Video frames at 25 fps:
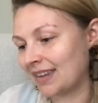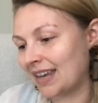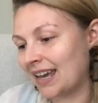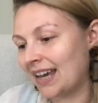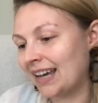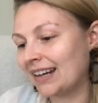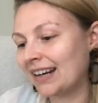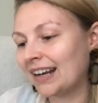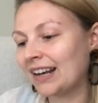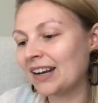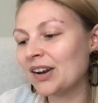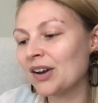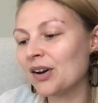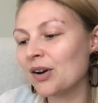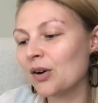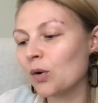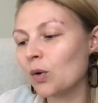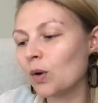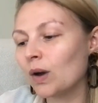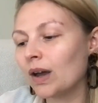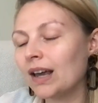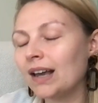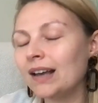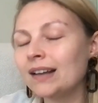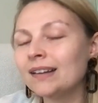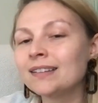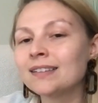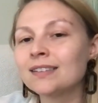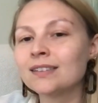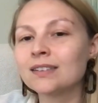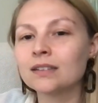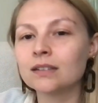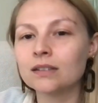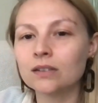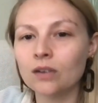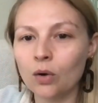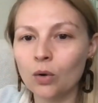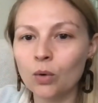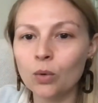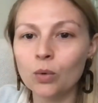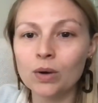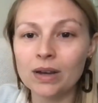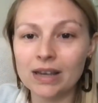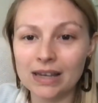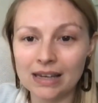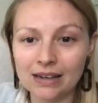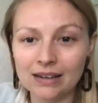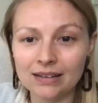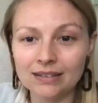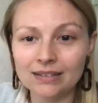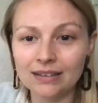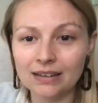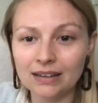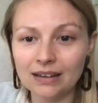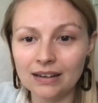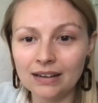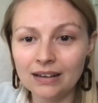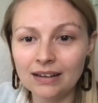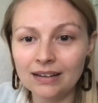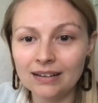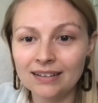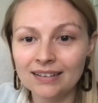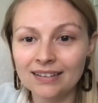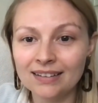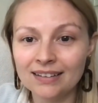And I know it's so easy